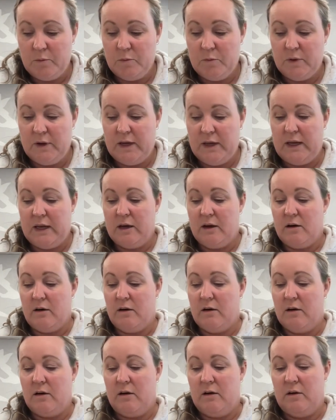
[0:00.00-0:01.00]
we
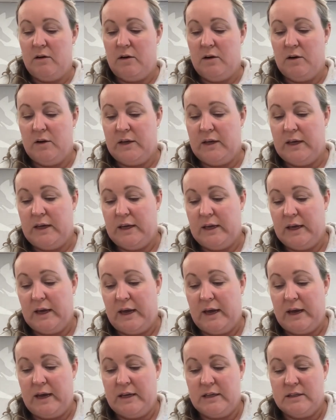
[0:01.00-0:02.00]
are looking
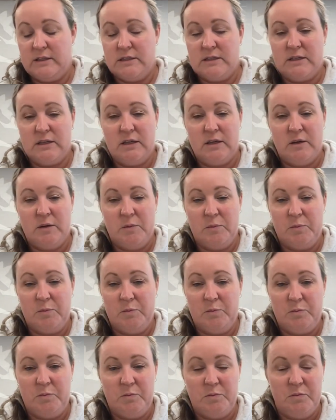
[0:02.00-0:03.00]
at
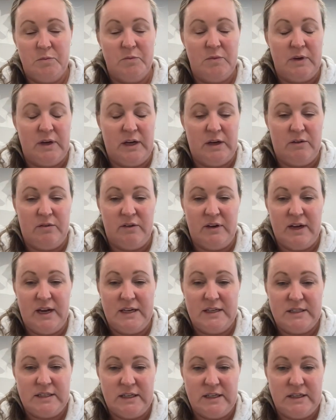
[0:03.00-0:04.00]

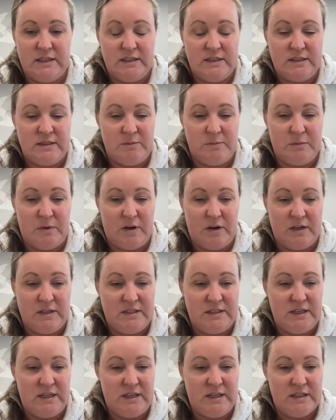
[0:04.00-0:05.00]
creating some
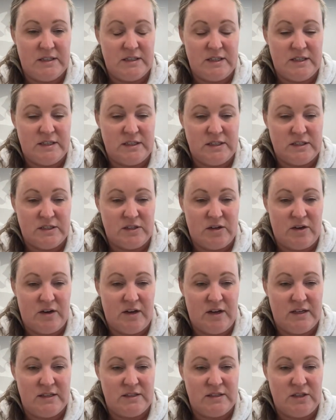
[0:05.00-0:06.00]
ideas into
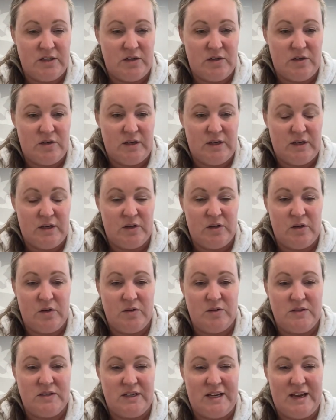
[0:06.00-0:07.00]
diets that you can
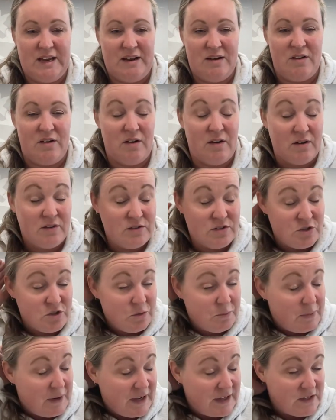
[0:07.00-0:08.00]
include to enhance
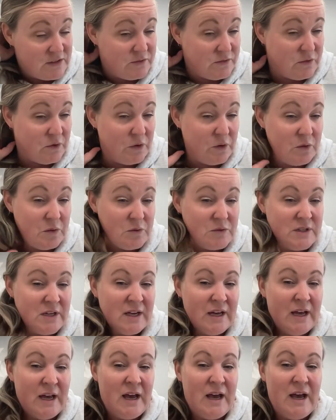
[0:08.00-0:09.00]
your pet's food.
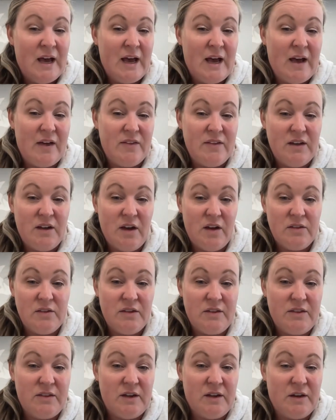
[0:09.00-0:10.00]
And the
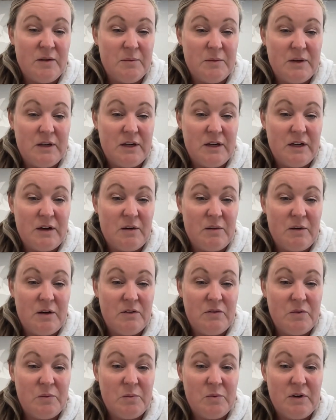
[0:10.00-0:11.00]
other thing I'm going to go
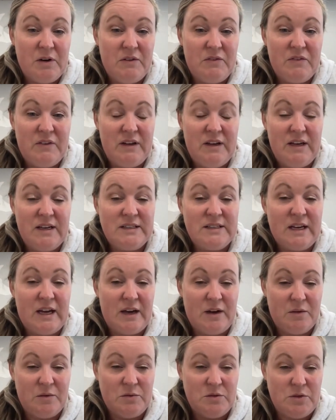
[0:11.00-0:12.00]
over briefly is
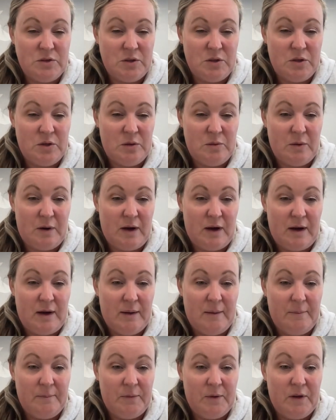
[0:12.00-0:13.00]
how
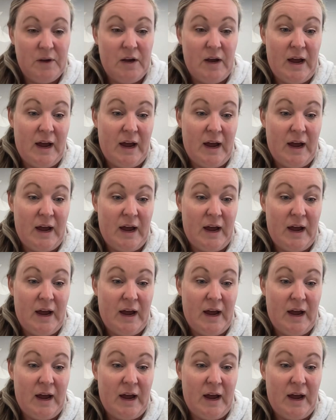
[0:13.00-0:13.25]
and